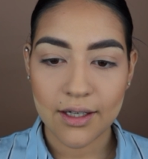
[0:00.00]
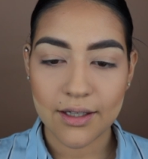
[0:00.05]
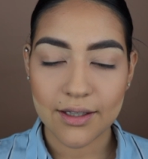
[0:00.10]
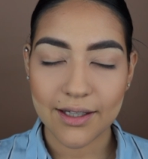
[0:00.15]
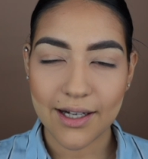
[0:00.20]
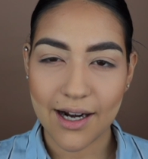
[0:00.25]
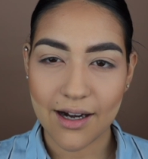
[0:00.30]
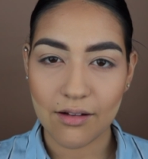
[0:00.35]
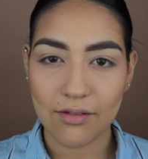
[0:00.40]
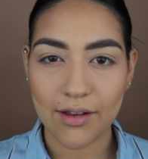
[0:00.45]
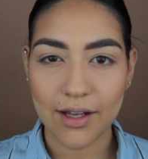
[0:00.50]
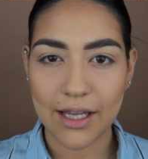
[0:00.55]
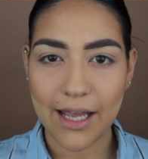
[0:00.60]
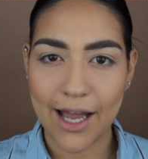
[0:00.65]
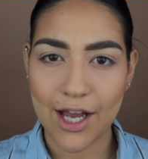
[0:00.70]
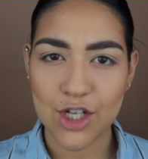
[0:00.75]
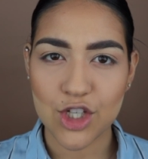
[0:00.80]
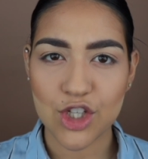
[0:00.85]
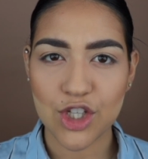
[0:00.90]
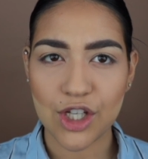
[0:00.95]
kind of like
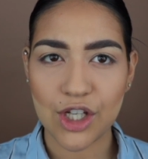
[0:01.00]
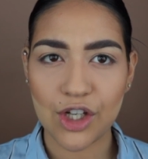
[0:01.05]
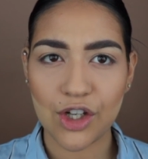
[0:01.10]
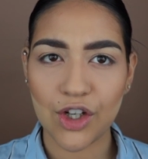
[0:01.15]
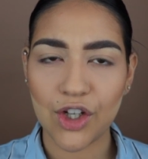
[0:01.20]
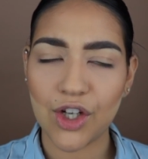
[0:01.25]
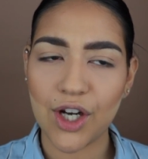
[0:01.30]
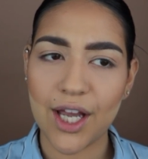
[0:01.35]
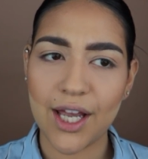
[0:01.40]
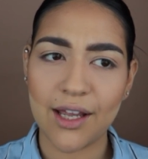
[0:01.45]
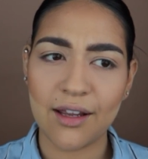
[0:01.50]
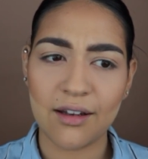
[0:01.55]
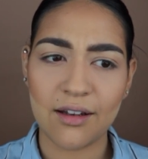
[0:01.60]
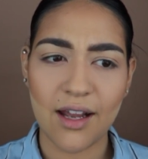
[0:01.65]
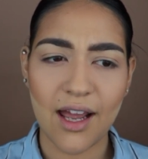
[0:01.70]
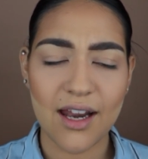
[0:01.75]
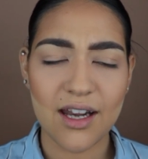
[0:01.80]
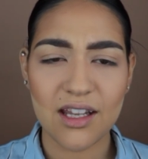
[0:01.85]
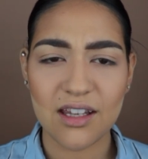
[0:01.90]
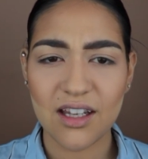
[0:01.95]
cashier, and
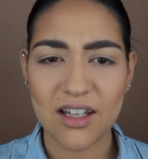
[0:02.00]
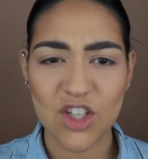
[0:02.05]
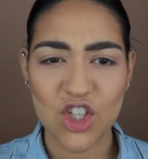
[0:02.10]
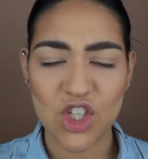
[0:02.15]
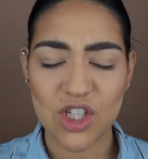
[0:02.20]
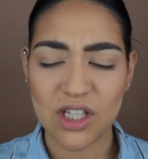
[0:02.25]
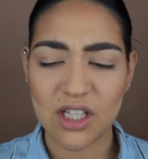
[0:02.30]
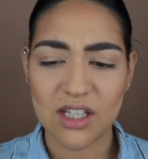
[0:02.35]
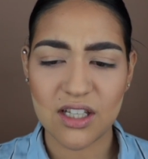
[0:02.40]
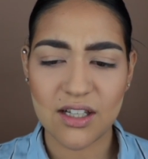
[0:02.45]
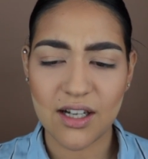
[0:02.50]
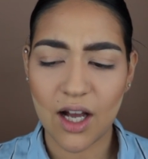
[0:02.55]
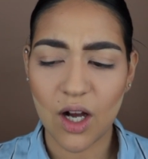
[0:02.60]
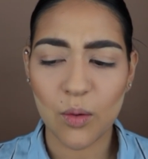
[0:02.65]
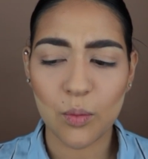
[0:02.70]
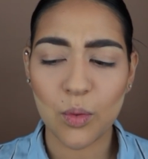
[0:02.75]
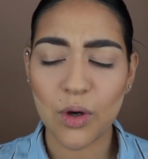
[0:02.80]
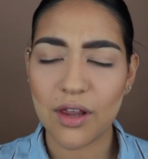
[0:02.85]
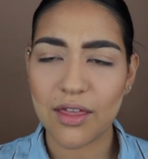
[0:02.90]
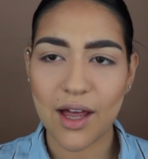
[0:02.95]
anything she needed
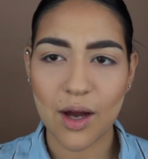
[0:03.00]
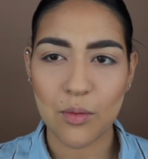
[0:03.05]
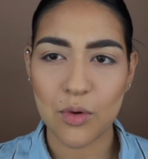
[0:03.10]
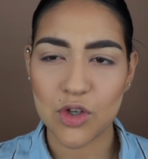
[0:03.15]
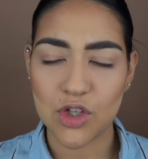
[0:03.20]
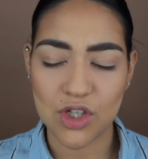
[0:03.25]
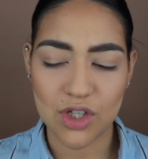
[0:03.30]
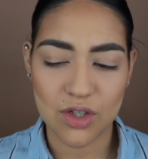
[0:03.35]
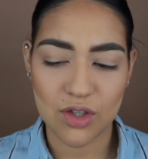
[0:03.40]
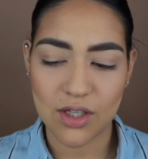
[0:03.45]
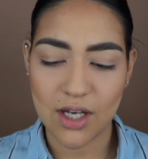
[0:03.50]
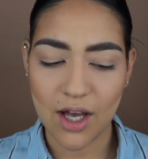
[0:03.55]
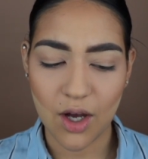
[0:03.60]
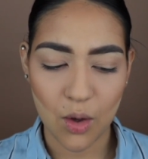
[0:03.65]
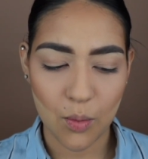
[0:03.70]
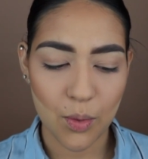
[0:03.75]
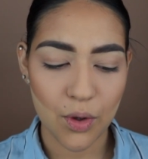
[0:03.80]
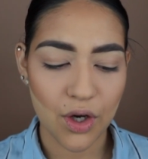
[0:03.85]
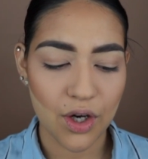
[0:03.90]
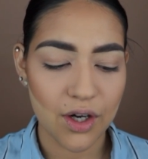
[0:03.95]
help with, I would just
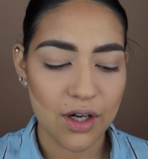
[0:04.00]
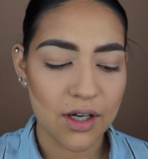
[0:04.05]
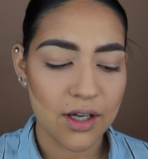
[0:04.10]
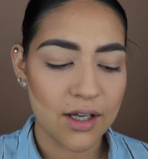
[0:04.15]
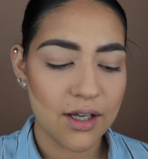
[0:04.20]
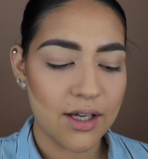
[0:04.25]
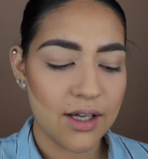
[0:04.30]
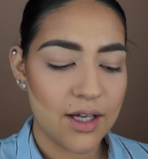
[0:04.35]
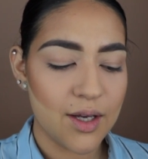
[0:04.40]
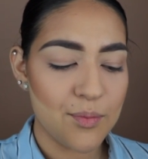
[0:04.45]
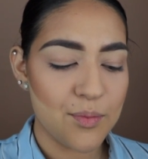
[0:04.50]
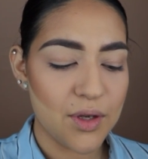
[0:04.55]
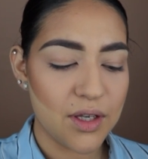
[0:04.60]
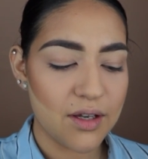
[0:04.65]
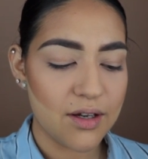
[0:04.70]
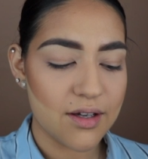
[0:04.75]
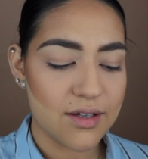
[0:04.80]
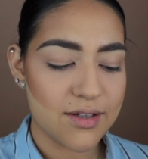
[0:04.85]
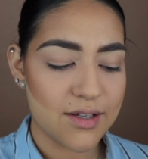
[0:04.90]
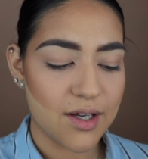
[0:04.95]
help her,
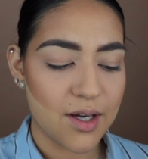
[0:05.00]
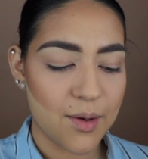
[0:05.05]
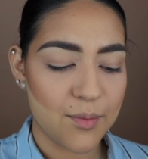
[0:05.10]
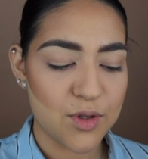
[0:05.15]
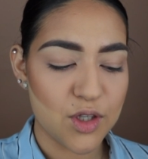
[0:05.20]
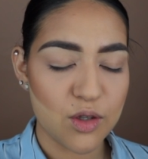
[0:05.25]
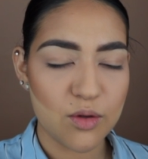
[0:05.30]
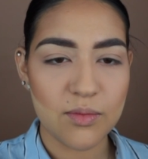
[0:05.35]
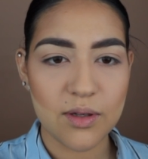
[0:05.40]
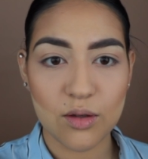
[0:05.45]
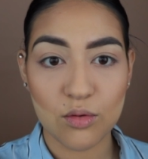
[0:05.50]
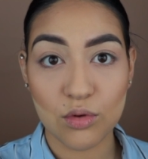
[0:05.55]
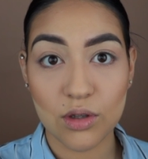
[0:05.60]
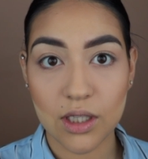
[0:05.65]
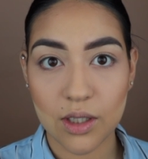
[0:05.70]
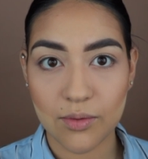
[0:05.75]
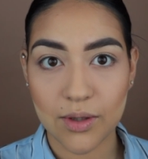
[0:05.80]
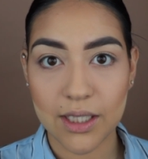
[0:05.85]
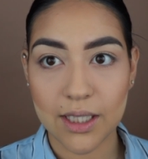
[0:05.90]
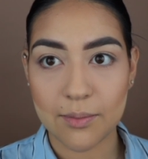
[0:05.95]
because she'd be
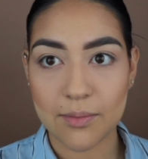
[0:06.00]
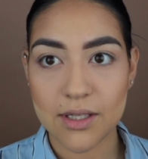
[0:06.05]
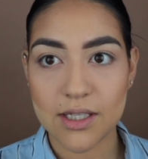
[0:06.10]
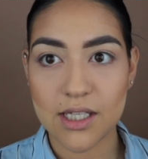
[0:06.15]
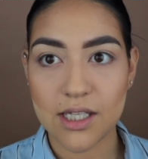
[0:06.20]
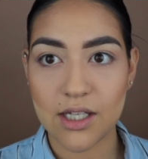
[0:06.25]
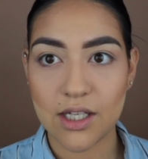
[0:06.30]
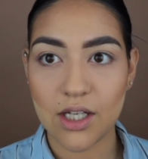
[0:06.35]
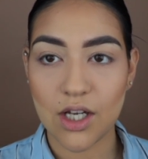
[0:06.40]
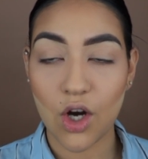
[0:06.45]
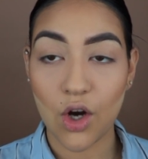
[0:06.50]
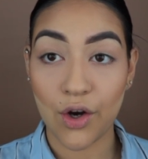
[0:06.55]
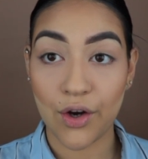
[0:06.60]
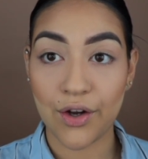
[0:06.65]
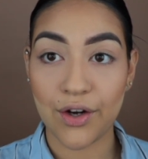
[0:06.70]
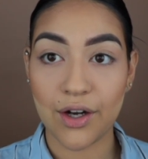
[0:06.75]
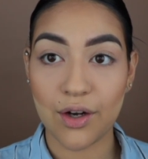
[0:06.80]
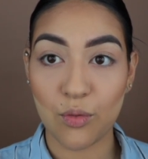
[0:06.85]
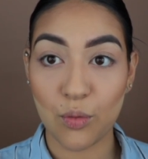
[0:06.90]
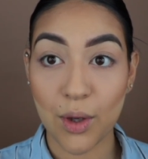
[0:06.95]
really busy
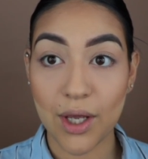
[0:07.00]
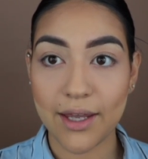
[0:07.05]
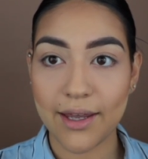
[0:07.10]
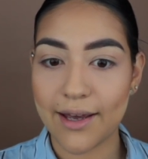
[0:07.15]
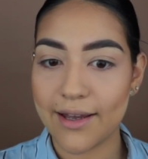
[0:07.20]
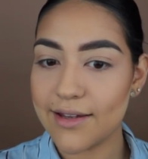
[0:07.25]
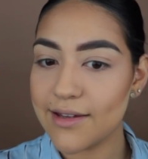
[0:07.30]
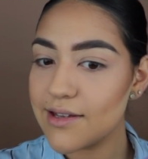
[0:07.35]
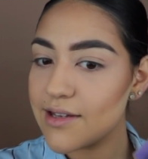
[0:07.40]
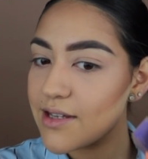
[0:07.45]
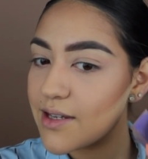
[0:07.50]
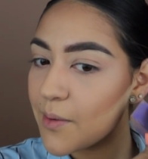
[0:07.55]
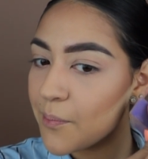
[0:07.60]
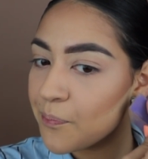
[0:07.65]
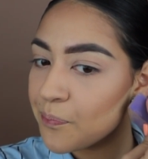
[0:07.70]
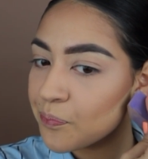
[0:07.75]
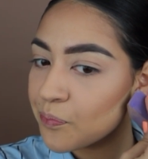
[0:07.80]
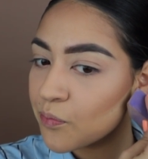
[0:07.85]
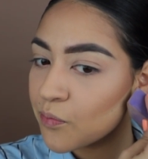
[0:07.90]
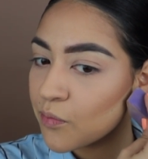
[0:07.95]
on weekends.
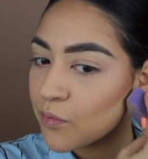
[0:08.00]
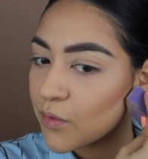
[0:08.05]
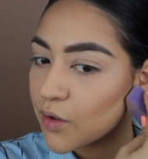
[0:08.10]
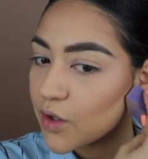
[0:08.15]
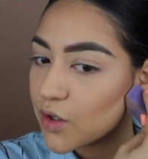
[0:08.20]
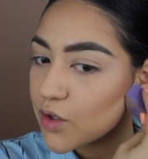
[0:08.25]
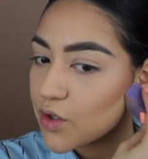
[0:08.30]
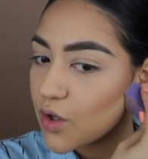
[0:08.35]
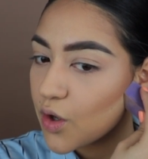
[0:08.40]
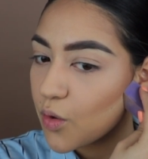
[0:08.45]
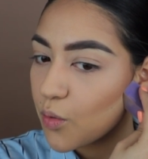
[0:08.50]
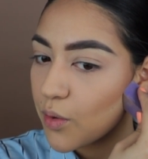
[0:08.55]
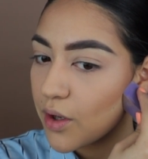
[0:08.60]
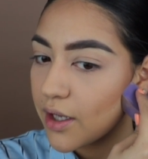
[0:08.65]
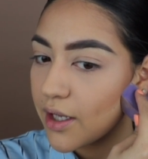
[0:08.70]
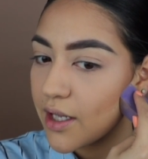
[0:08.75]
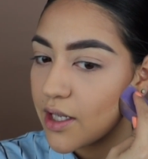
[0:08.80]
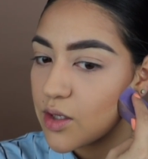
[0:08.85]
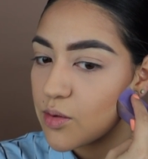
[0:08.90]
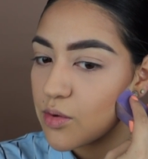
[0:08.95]
So
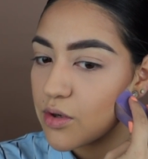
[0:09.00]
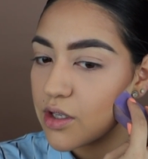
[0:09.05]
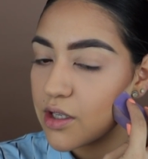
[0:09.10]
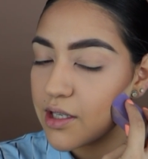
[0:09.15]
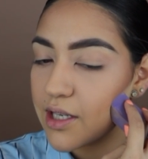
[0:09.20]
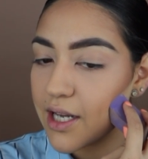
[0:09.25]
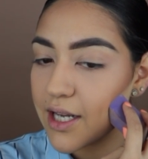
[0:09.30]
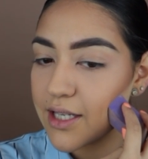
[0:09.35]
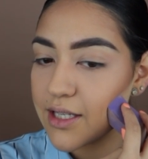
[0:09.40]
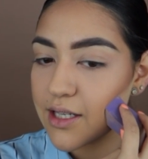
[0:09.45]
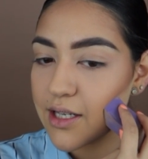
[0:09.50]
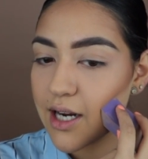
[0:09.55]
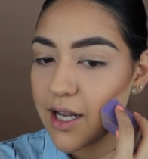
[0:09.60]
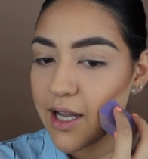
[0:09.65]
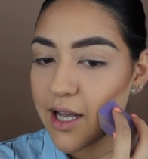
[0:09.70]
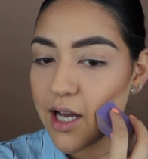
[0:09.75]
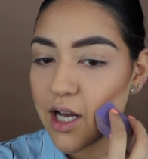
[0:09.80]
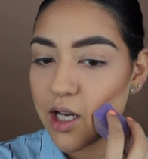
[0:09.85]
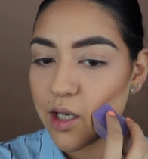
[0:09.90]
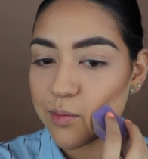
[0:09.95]
weekends were the days that I
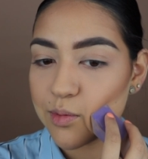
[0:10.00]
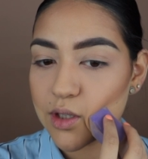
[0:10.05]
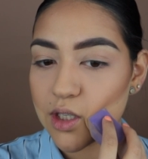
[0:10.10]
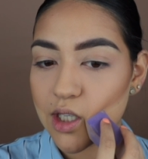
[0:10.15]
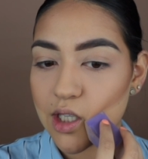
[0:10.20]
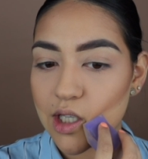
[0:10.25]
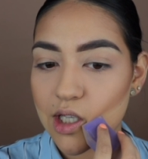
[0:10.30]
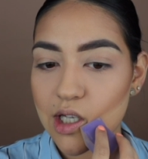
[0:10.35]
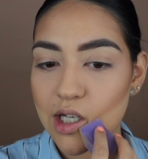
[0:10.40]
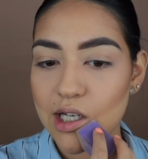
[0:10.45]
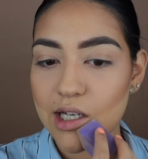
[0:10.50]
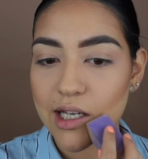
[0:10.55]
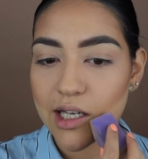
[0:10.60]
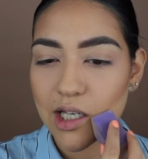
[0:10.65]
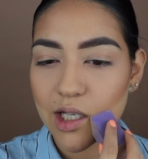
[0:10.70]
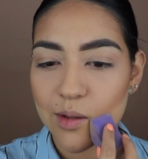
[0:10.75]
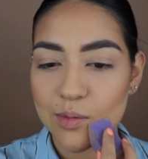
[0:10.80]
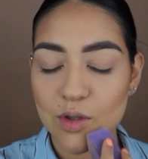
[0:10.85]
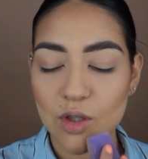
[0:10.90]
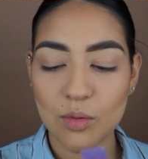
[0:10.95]
helped her, and I
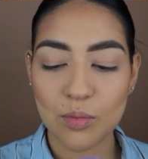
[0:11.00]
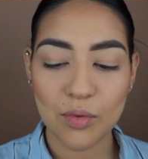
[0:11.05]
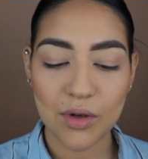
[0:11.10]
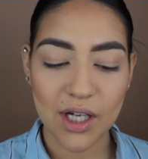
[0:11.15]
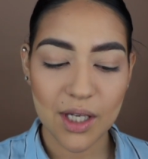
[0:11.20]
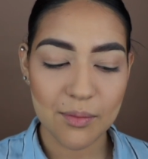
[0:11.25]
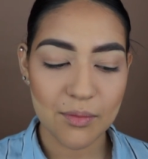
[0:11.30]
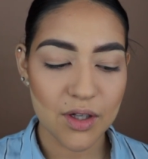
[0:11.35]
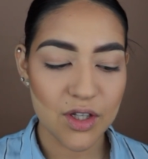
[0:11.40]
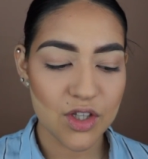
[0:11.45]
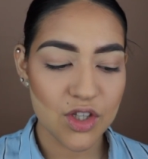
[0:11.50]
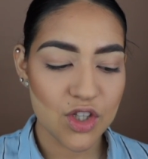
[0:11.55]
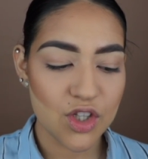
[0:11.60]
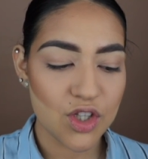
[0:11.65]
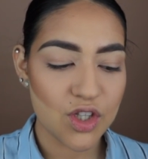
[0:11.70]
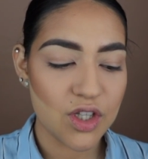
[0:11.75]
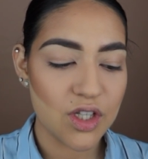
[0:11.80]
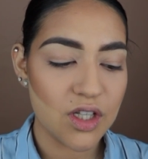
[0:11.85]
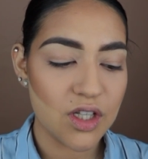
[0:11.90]
helped her pretty much